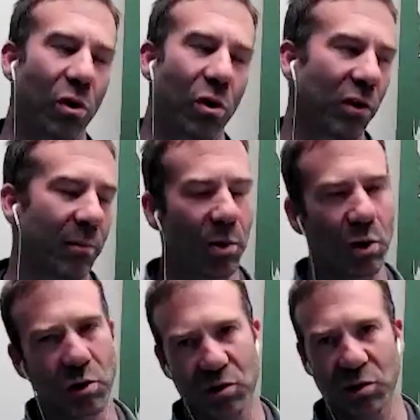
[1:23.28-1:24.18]
more on the
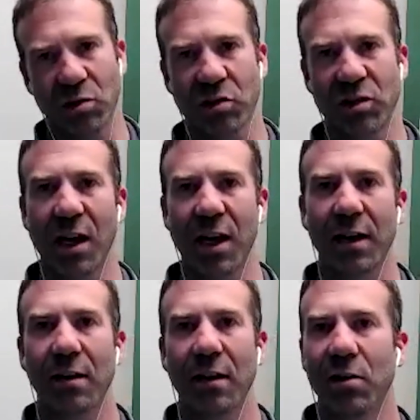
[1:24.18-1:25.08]
personal
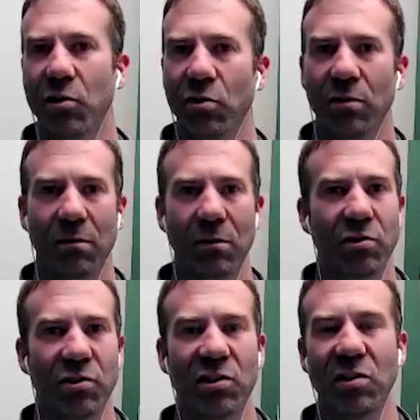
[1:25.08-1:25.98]
side, I know you're
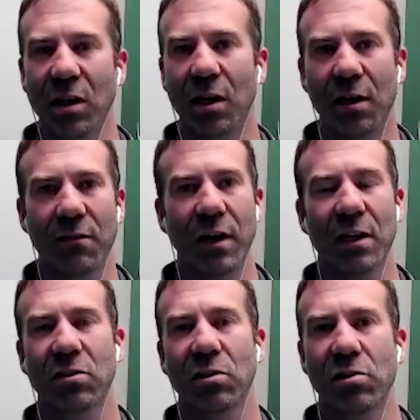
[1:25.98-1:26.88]
you're a stud
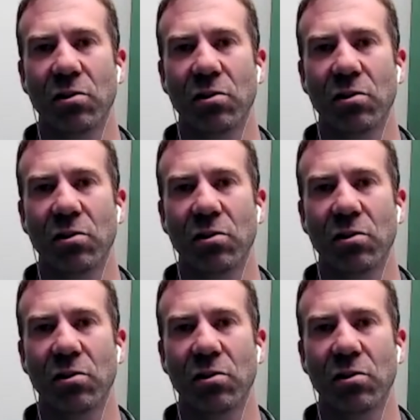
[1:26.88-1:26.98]
investor,